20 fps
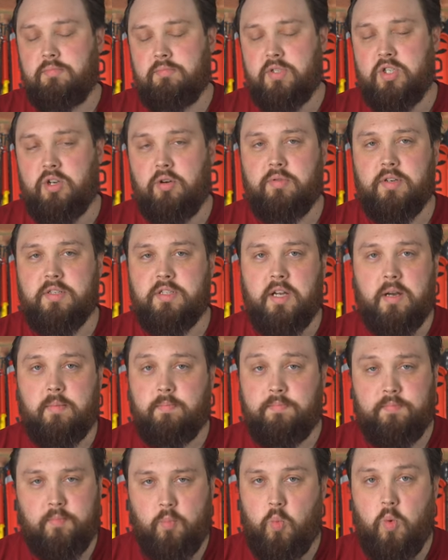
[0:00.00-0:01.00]
shoulder
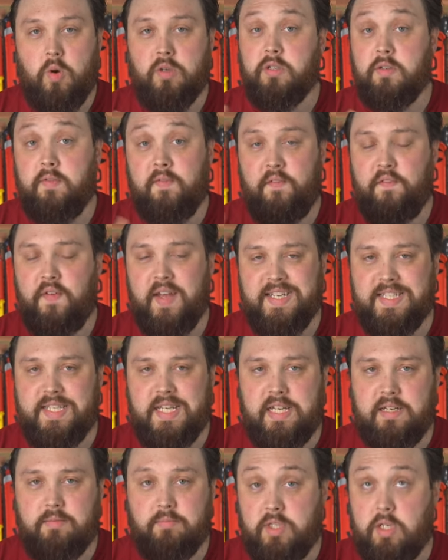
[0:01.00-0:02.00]
dump wasn't
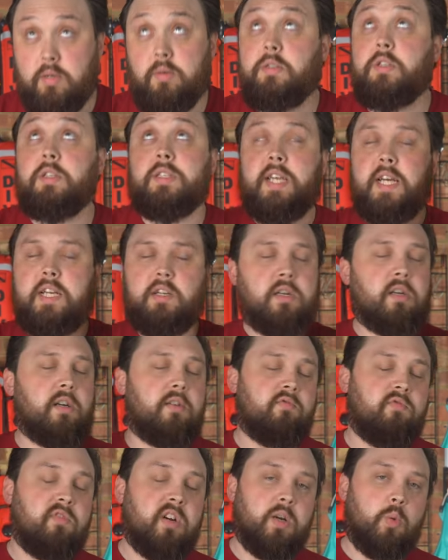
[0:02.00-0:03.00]
venting, so he just had a
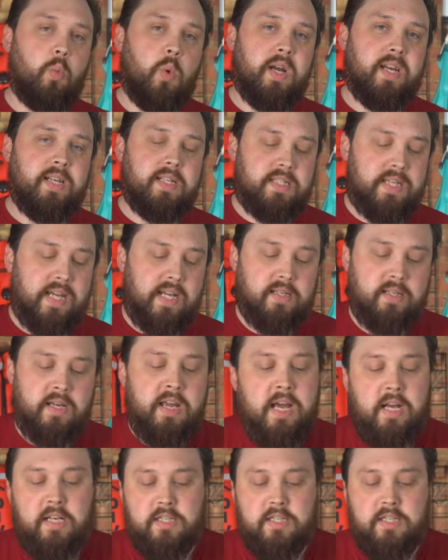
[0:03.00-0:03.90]
runaway ascent.